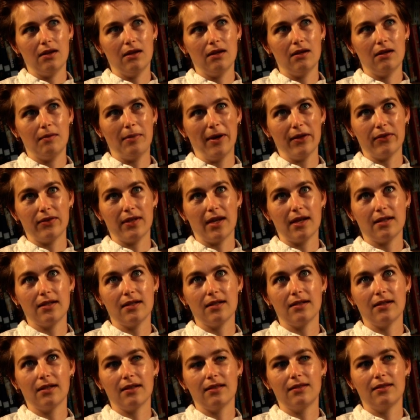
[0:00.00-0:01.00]
about the
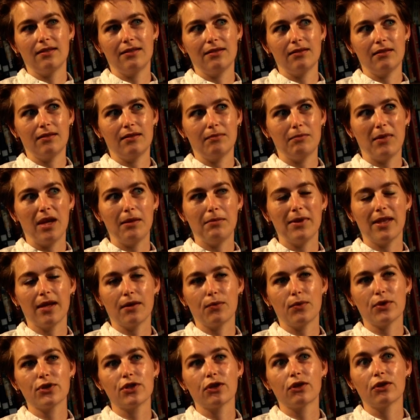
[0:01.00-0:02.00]
idea that maybe there
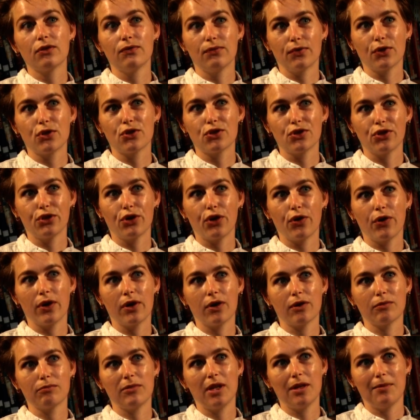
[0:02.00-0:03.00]
was a conversion going
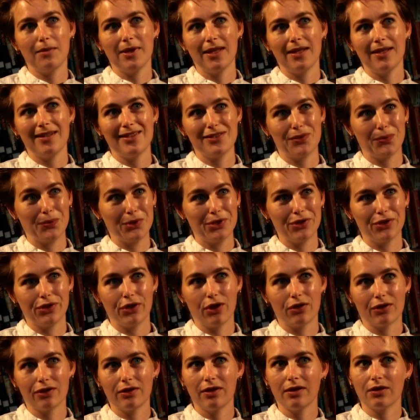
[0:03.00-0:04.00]
on, maybe these were
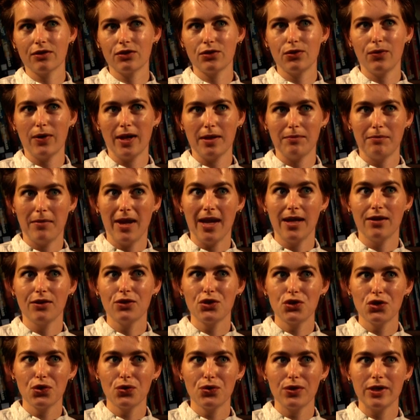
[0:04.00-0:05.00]
young adults who had made
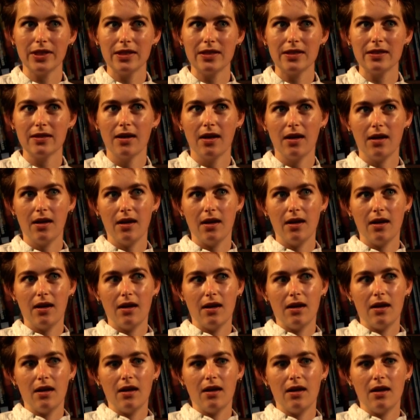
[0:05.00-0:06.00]
a choice,
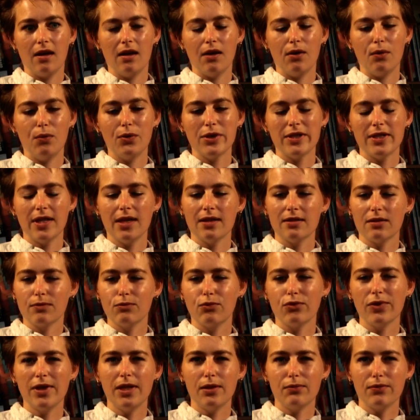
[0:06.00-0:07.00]
would take some
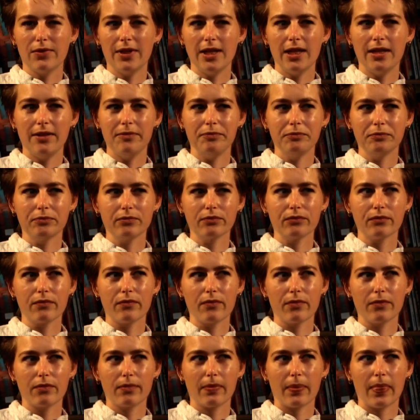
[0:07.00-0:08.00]
really, really
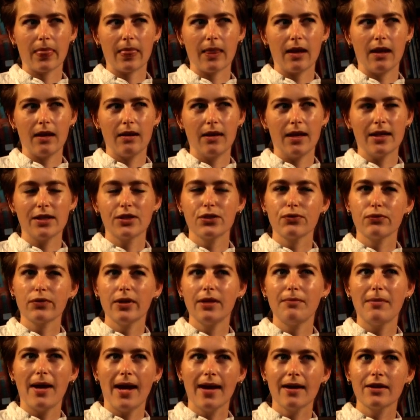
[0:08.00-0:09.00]

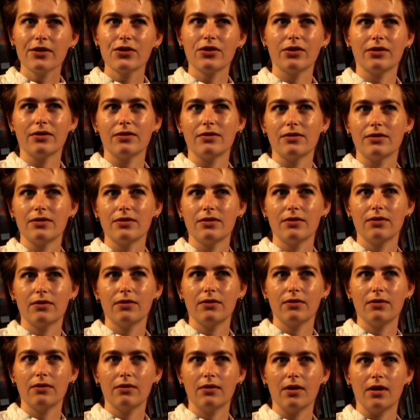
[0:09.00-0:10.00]
extreme actions.
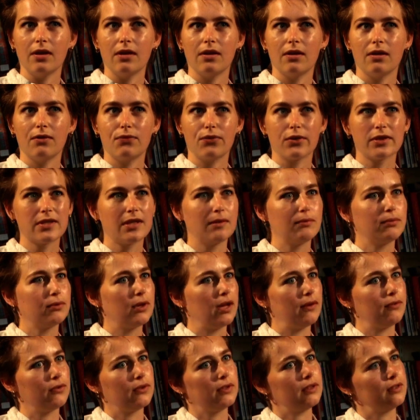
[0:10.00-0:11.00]
For example,
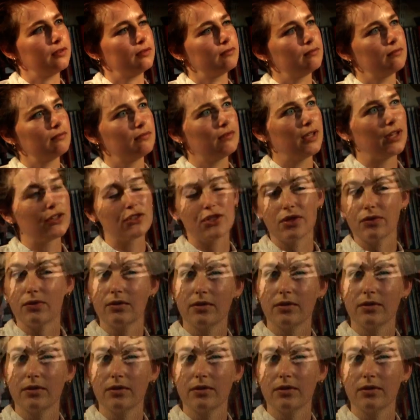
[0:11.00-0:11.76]
have their children